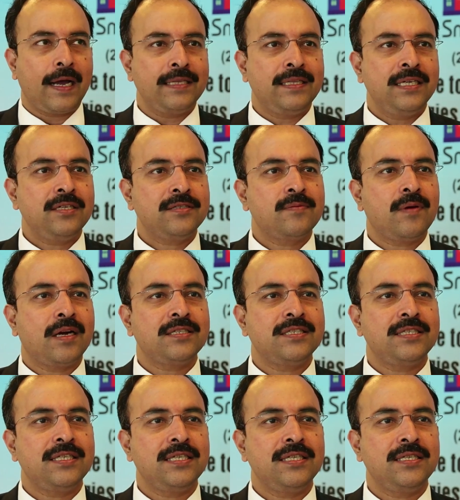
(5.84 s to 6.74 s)
I think
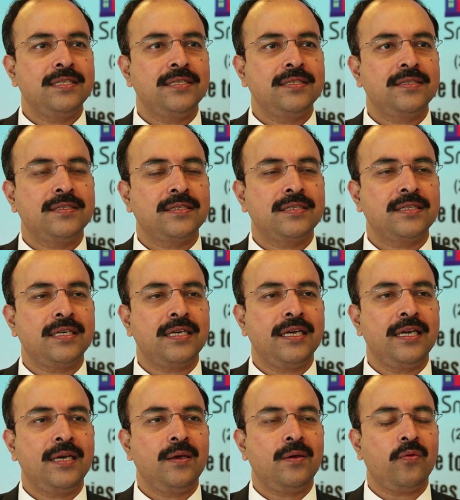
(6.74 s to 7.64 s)
smart city is
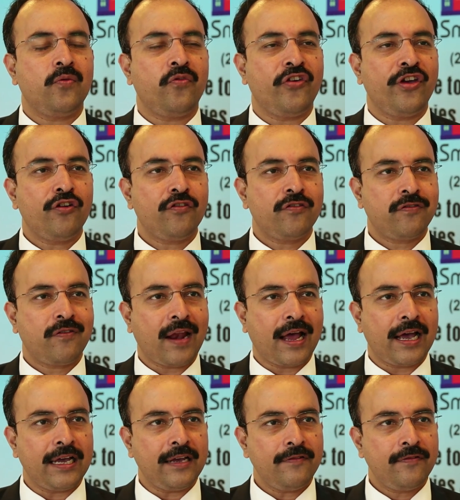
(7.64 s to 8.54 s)
a way of
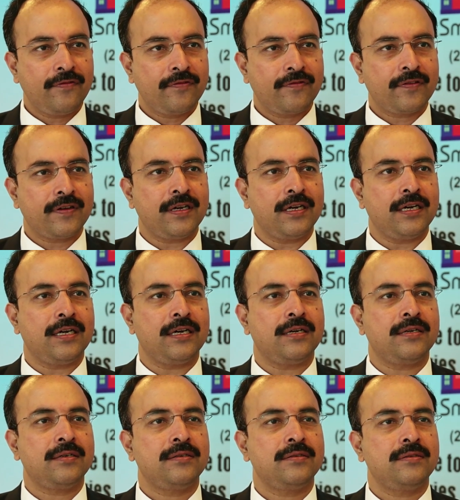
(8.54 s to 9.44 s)
life
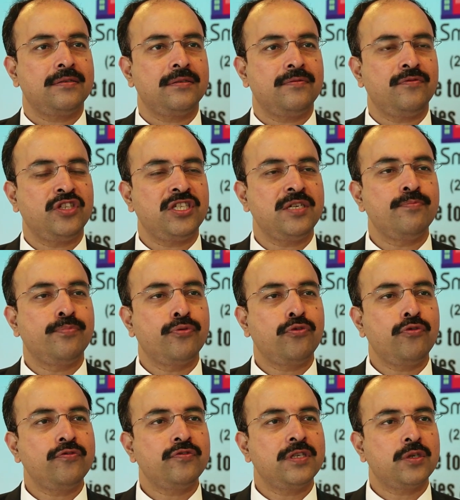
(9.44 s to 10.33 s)
which
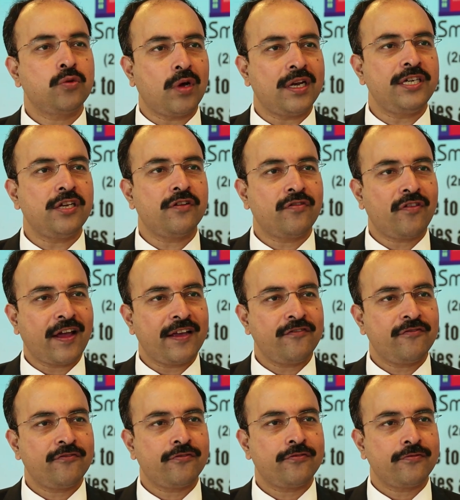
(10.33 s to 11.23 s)
improves the quality of
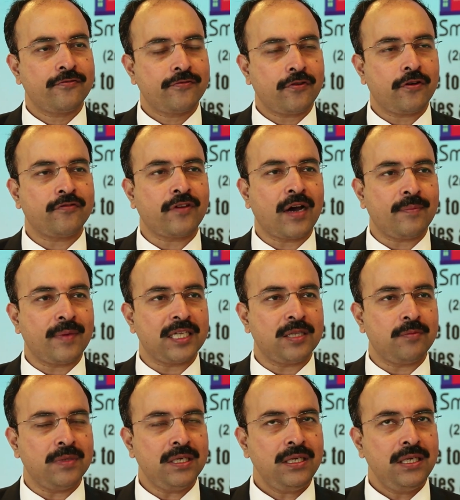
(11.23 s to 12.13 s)
life of aam
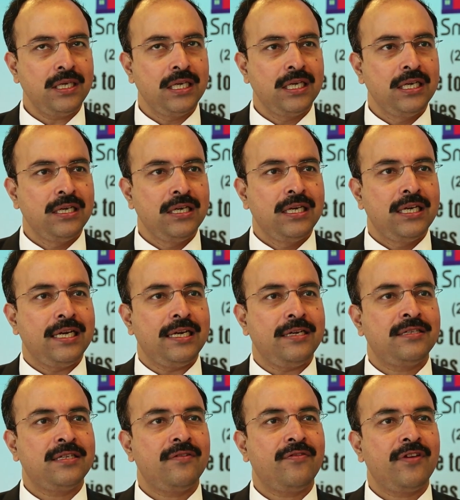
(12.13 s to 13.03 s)
aadmi.
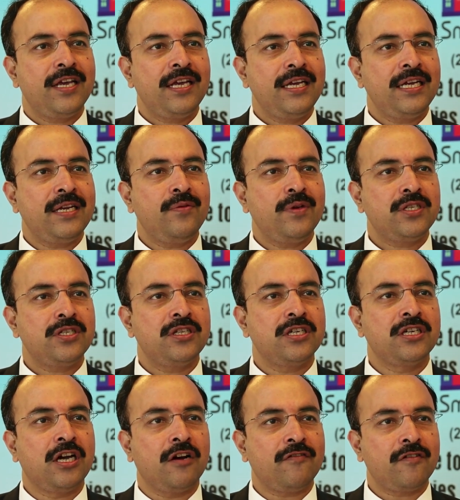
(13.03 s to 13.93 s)
It's a way in which
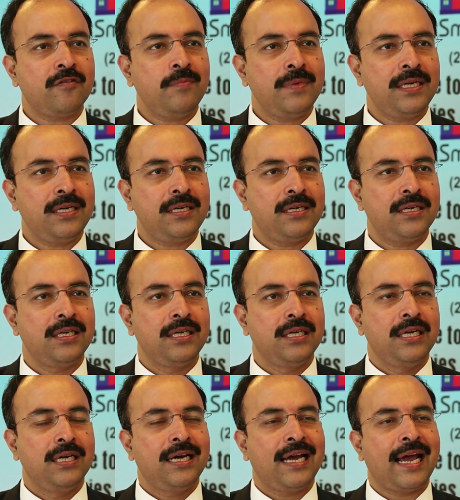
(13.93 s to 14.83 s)
the government
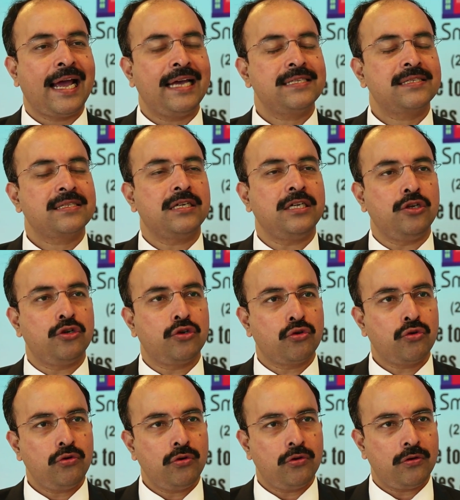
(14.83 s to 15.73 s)
has
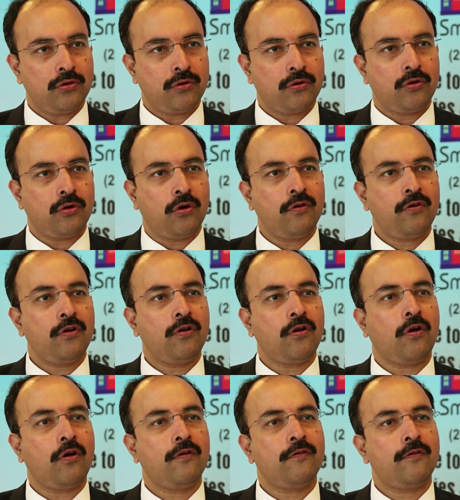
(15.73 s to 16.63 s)
control
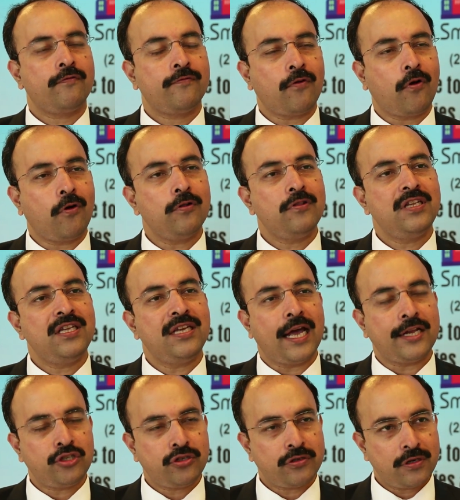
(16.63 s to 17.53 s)
of all the
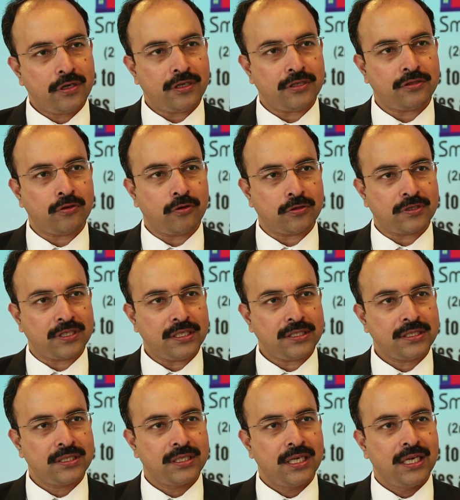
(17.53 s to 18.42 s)
natural
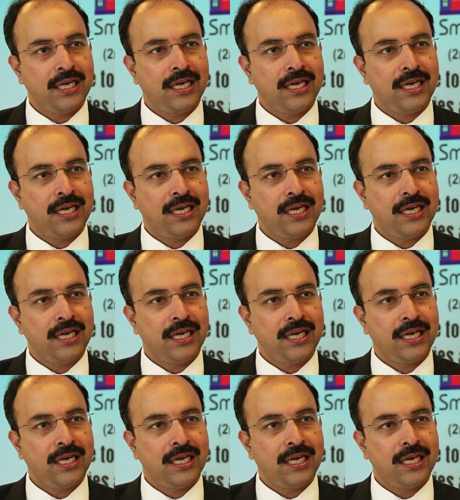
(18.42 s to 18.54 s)
resources